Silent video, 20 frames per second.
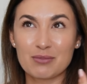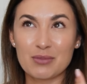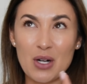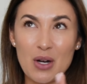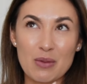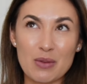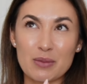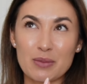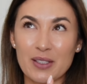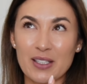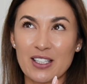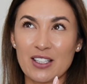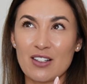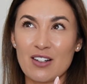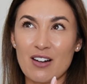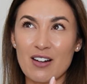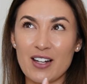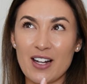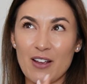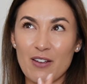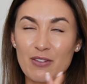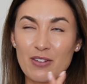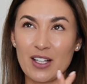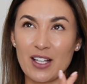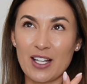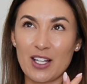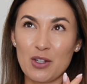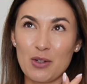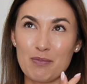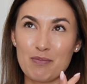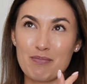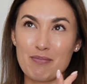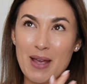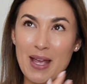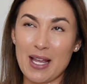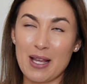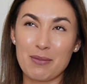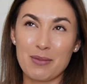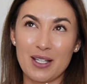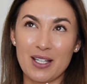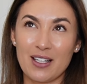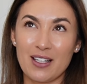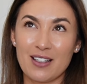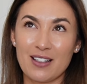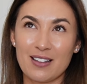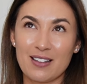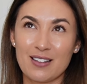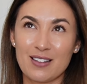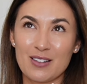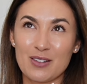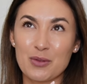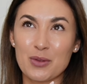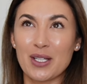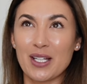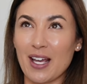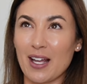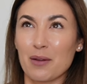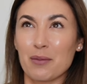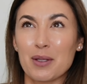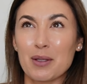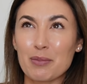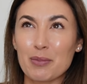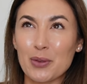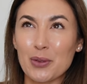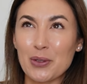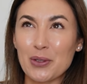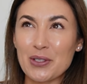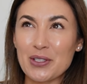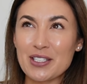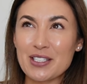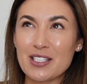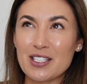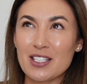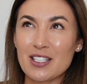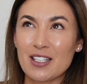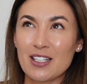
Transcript: Probably not. I feel like you maybe would get a bit bored.